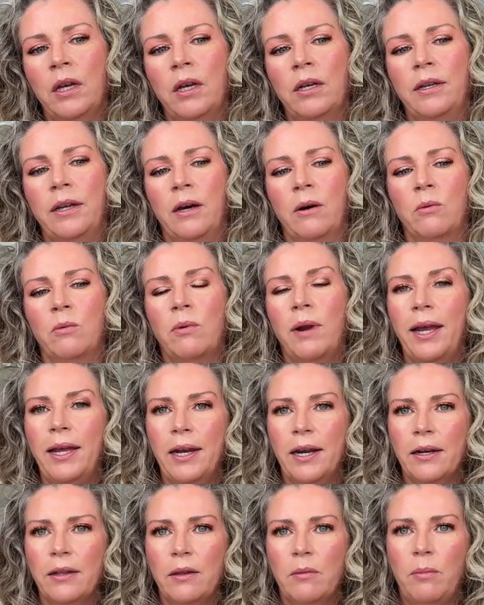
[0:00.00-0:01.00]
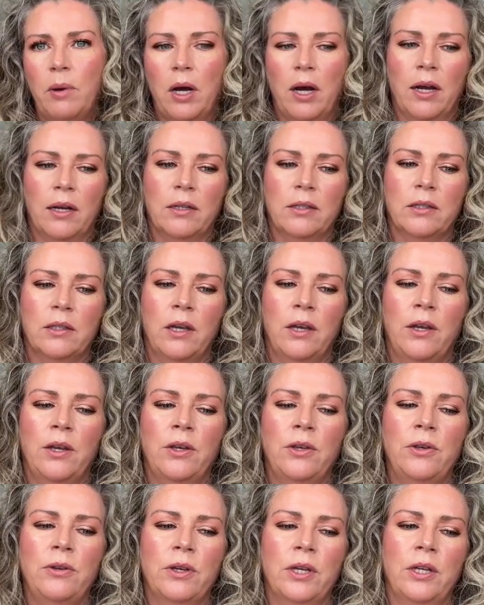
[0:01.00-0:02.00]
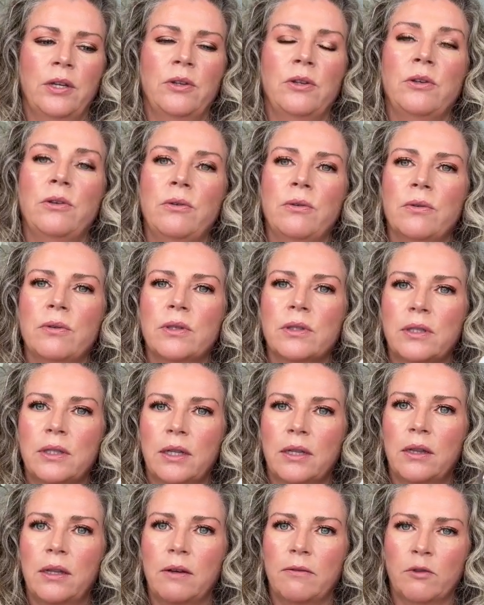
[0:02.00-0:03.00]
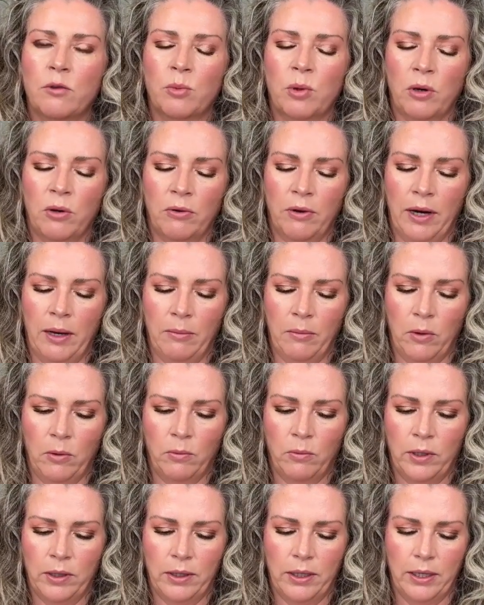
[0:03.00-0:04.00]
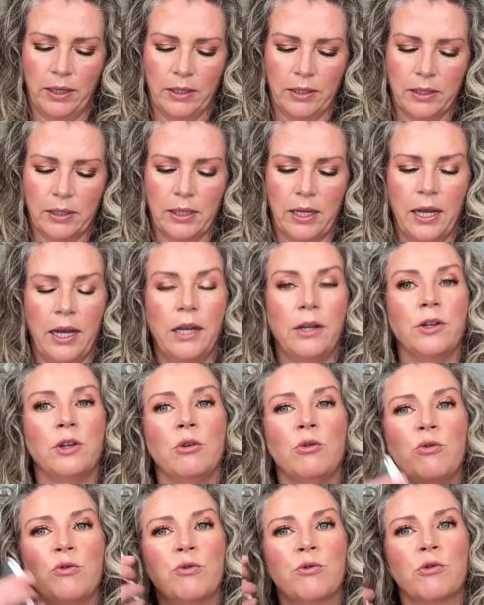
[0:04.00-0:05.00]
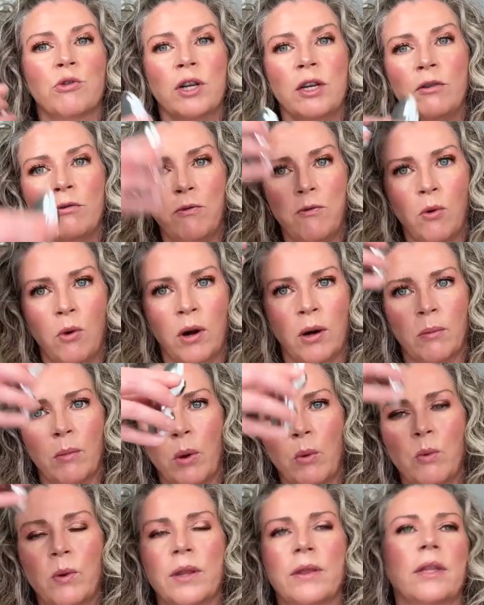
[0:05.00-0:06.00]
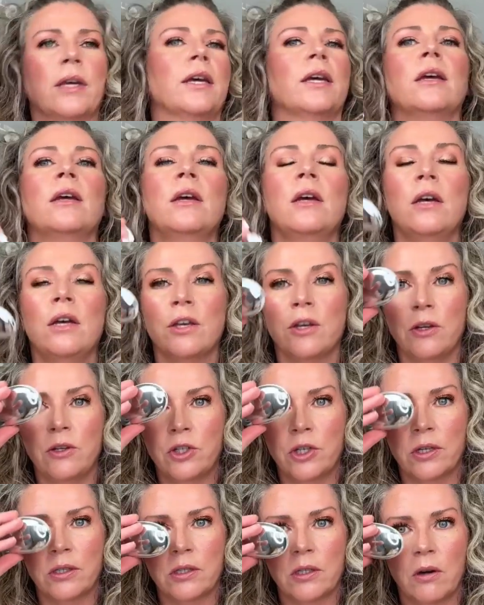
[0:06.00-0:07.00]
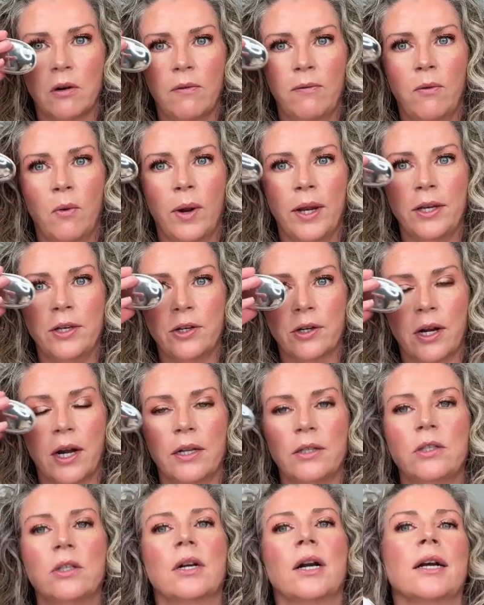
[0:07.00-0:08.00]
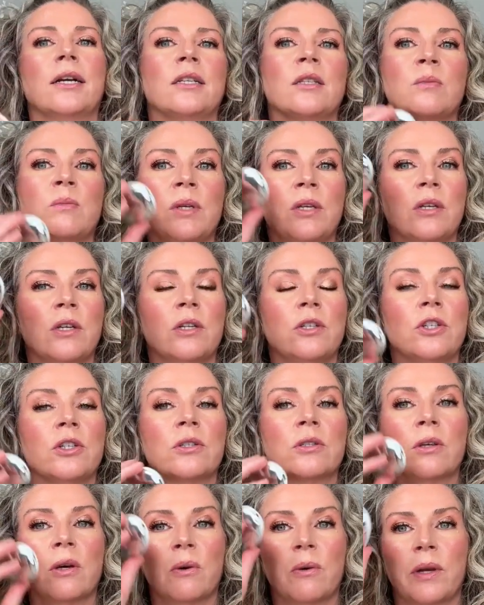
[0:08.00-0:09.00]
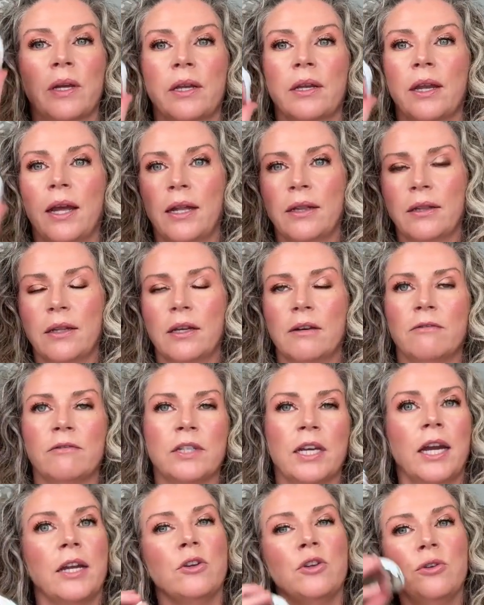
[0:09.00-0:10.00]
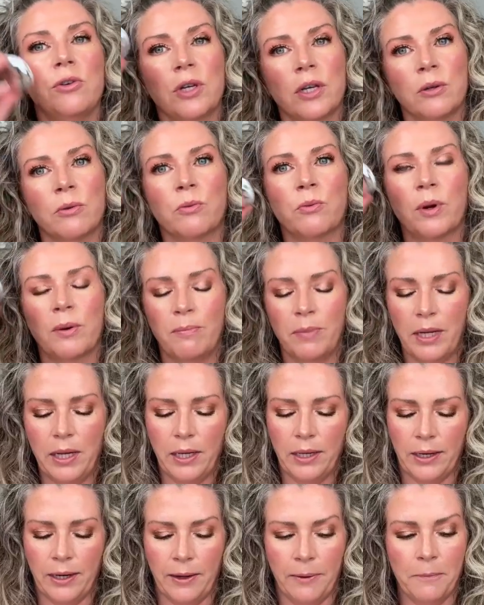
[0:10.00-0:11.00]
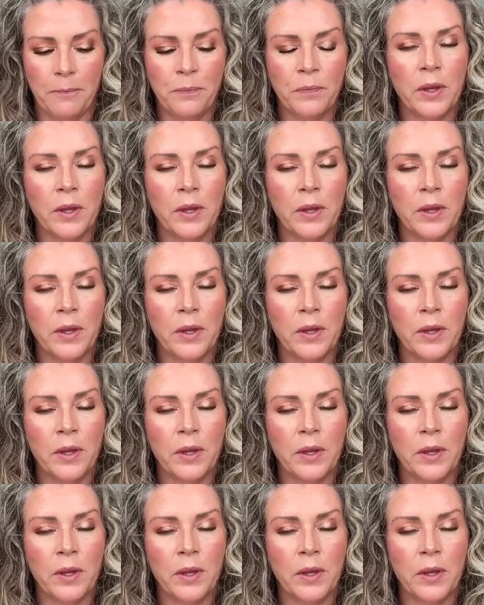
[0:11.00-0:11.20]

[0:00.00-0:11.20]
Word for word: Now, right out of the box, you can use the lift program with this and you free form with it. You just avoid your under eyes, but you can just go in and lift and you can repeat it.